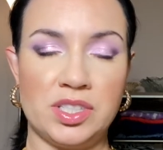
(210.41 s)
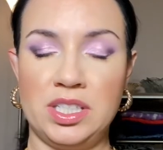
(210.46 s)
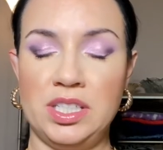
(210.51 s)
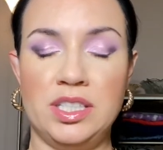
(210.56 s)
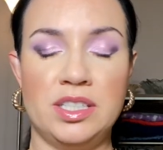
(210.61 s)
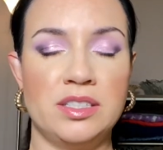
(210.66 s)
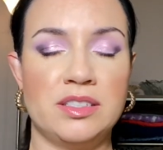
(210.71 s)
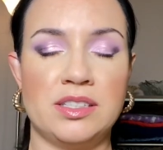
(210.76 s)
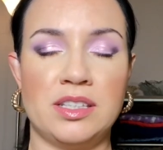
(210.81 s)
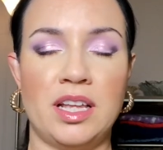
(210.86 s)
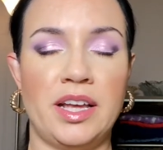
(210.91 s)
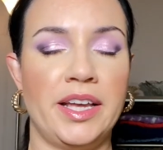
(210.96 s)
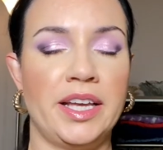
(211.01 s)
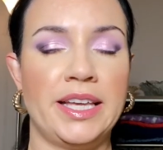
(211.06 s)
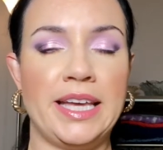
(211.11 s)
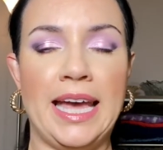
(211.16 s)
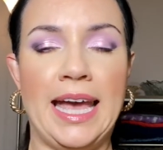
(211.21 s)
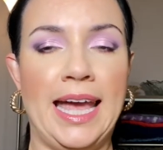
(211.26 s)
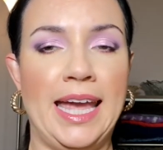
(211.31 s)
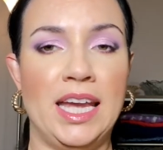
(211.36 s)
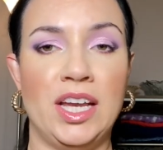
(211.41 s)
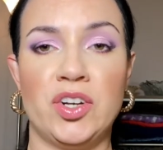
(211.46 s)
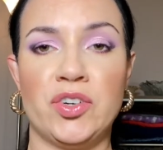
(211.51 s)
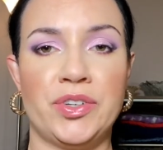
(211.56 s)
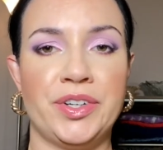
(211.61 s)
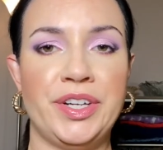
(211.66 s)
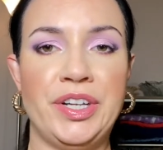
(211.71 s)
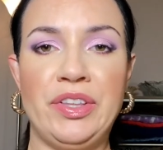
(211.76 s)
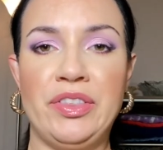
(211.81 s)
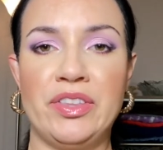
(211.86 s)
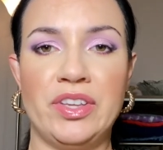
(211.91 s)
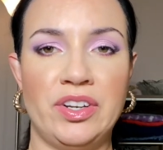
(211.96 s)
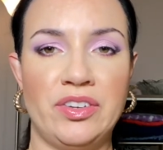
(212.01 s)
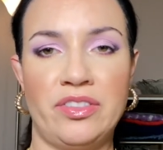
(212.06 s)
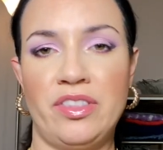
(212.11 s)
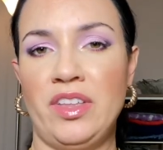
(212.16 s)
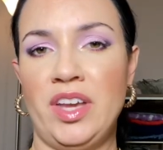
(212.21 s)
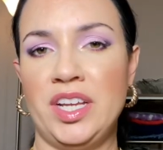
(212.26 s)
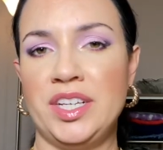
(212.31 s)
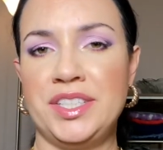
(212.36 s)
He's like angry
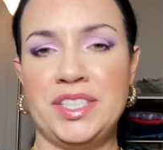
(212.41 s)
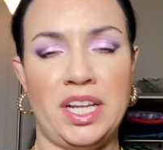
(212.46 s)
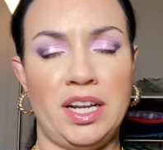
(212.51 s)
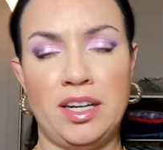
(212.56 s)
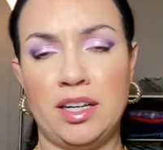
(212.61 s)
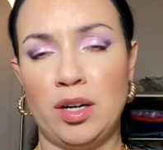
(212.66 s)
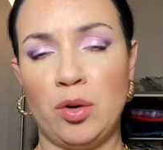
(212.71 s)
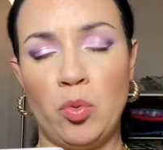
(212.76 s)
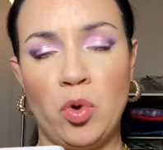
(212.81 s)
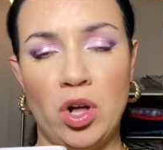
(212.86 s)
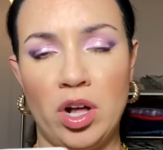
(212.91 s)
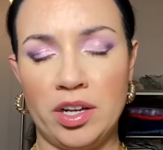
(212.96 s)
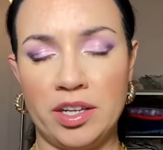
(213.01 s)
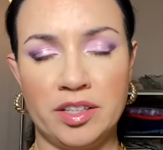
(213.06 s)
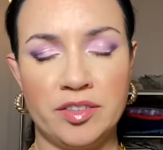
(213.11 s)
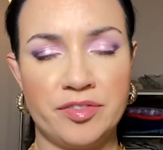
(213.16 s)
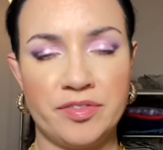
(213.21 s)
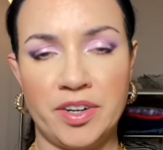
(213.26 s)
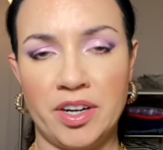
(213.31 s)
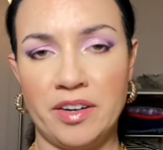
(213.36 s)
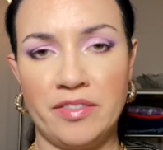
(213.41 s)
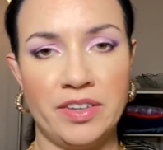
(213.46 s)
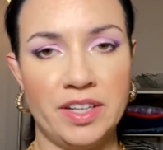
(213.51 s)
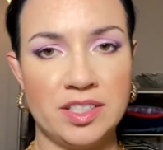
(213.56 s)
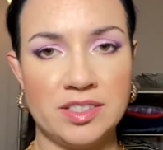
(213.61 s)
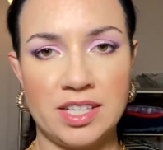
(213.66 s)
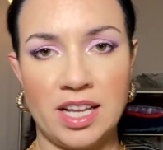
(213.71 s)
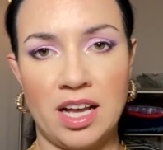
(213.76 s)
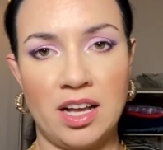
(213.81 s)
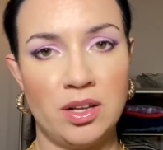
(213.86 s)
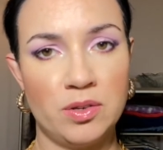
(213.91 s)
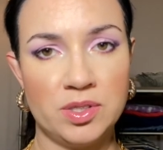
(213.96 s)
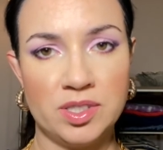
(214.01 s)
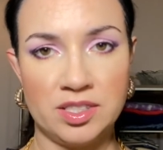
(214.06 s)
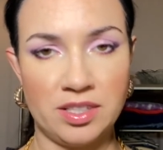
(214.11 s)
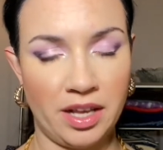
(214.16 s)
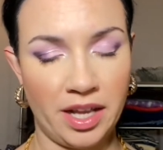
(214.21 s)
that they dare walk in front of his house.